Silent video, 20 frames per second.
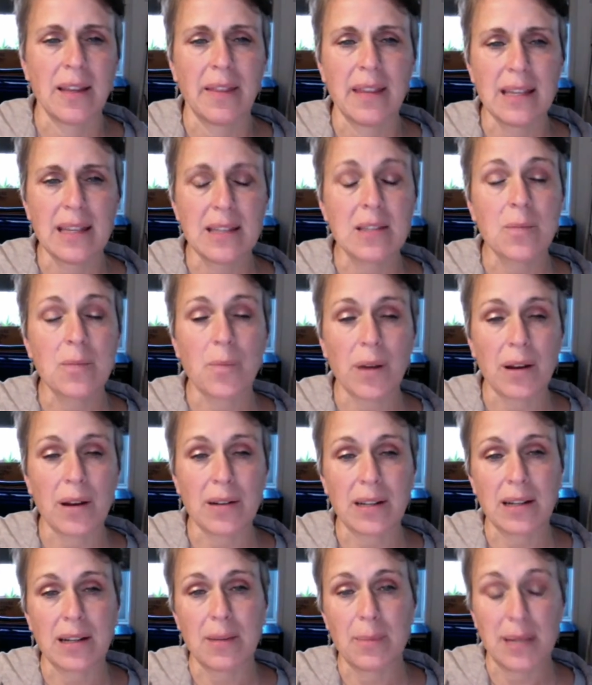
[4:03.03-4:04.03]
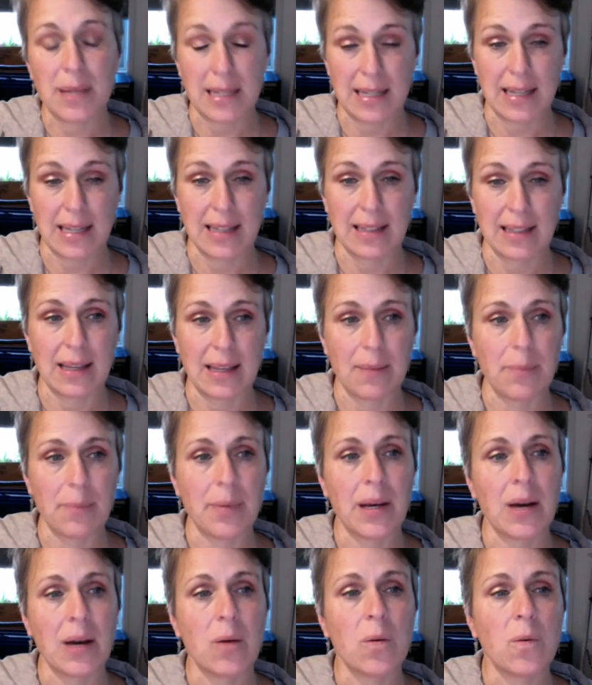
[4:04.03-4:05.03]
These sprouted immediately,
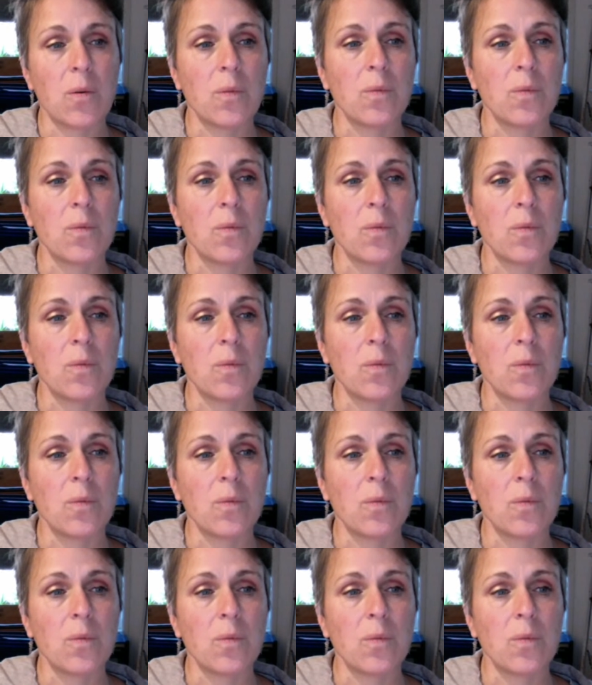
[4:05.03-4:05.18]
but